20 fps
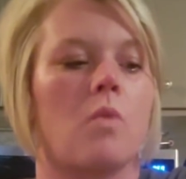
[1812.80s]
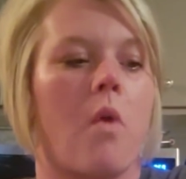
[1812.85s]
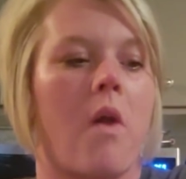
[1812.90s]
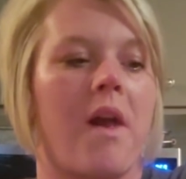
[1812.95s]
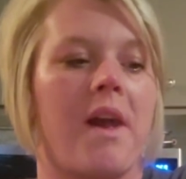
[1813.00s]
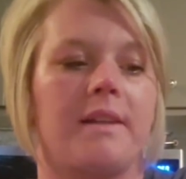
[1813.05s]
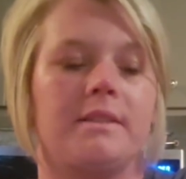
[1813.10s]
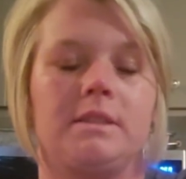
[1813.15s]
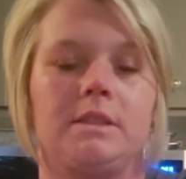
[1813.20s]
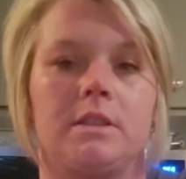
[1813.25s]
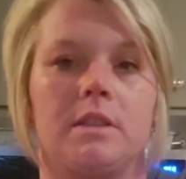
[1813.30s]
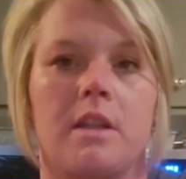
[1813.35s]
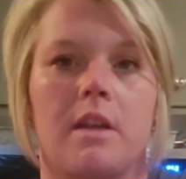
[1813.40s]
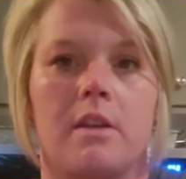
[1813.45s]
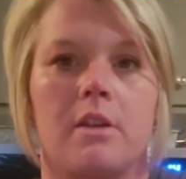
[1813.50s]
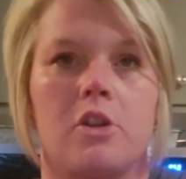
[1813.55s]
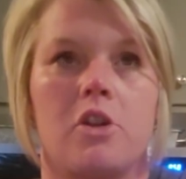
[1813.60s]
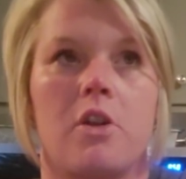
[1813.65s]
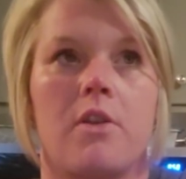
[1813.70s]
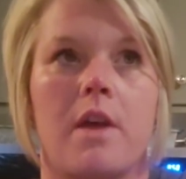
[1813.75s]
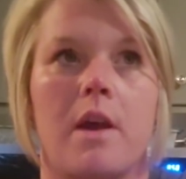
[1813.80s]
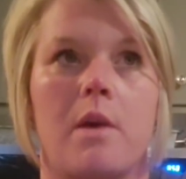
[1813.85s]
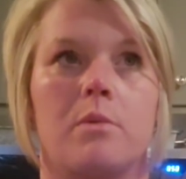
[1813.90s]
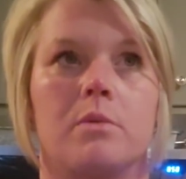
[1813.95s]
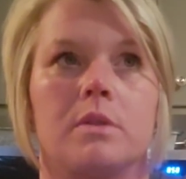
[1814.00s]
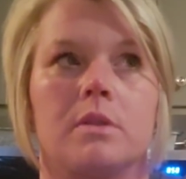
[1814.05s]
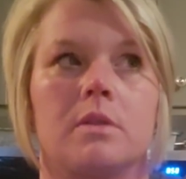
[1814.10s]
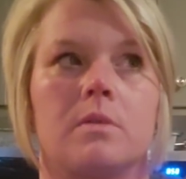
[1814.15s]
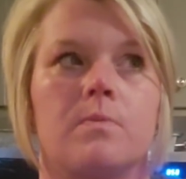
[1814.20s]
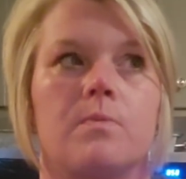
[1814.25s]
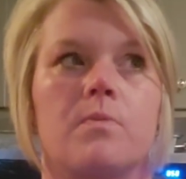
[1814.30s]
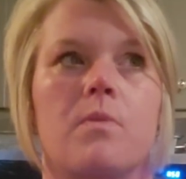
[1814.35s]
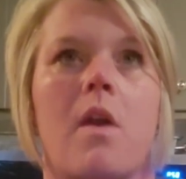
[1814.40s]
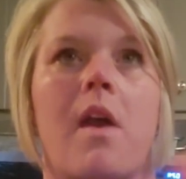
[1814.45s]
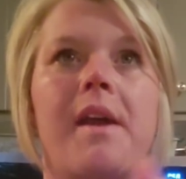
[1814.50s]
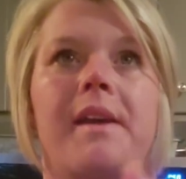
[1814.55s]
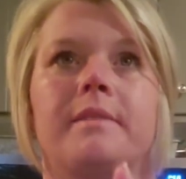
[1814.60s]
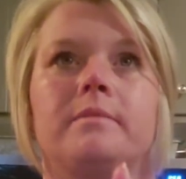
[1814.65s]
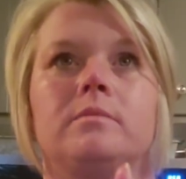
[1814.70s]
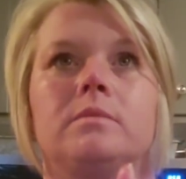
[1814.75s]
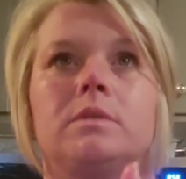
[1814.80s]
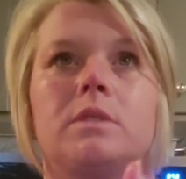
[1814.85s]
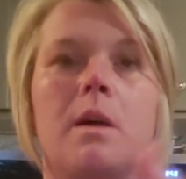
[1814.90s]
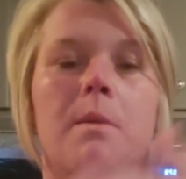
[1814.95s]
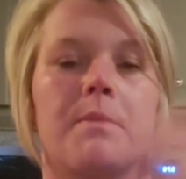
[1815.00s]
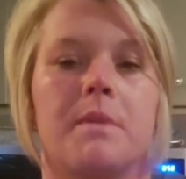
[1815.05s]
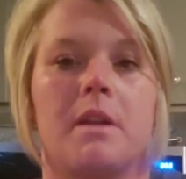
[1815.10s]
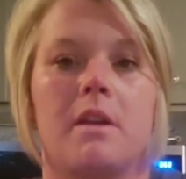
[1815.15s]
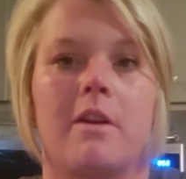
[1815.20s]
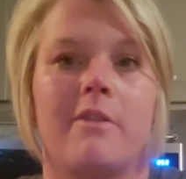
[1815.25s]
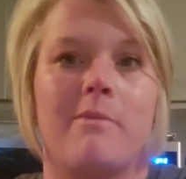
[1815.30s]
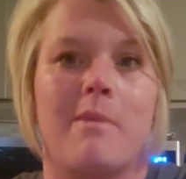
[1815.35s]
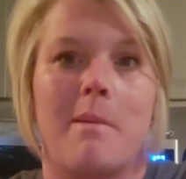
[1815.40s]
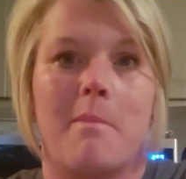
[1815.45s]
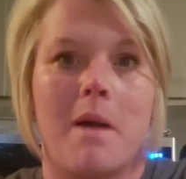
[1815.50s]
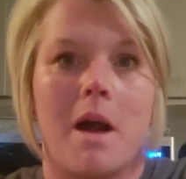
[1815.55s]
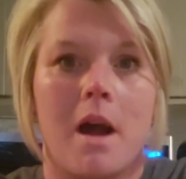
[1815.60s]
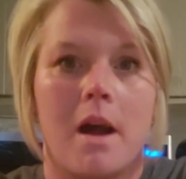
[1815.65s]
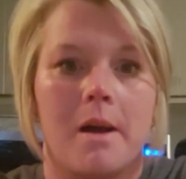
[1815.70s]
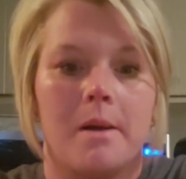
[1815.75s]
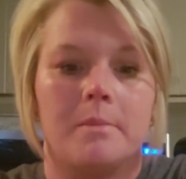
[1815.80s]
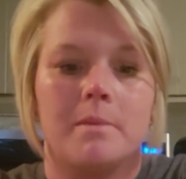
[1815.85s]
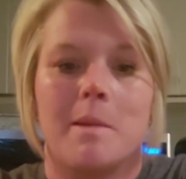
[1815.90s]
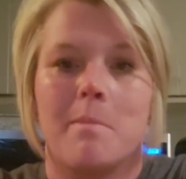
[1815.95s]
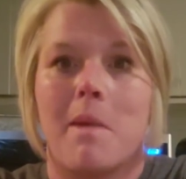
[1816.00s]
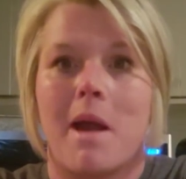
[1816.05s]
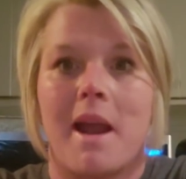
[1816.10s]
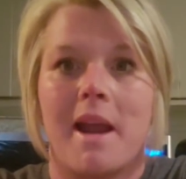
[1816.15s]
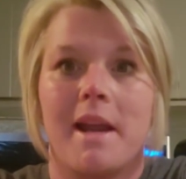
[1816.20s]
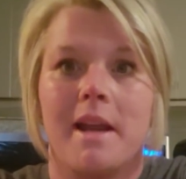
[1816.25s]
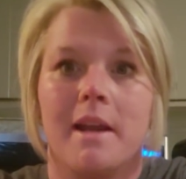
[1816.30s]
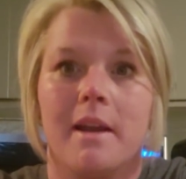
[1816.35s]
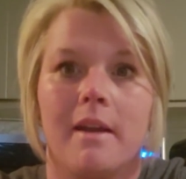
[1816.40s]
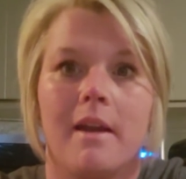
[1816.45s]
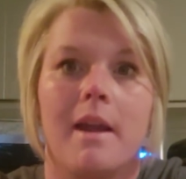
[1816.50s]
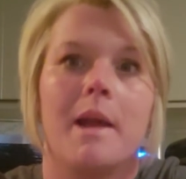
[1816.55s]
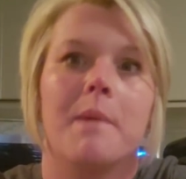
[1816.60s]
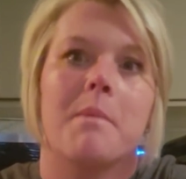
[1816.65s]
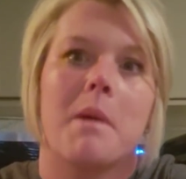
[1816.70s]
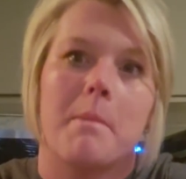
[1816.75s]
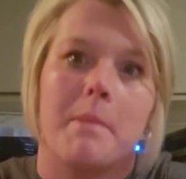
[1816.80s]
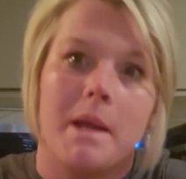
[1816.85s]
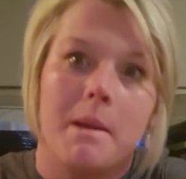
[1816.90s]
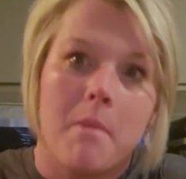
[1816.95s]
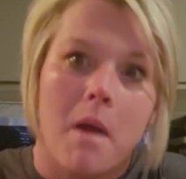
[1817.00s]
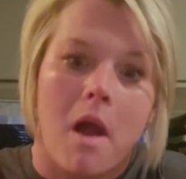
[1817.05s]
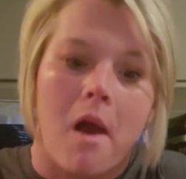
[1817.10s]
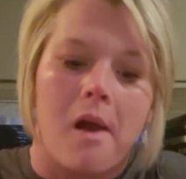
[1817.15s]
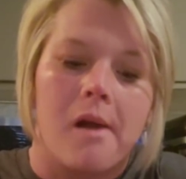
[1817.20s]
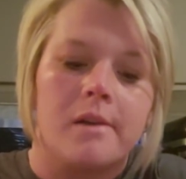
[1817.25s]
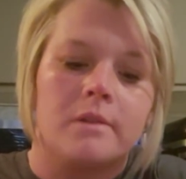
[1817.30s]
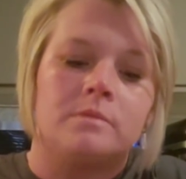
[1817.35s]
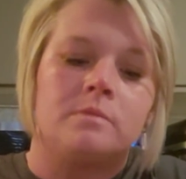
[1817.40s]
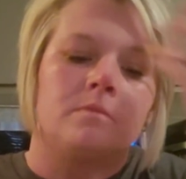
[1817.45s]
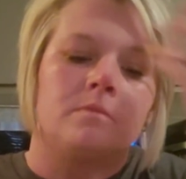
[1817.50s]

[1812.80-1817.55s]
having, you know, that was like something of my mom and my aunt and my Mima.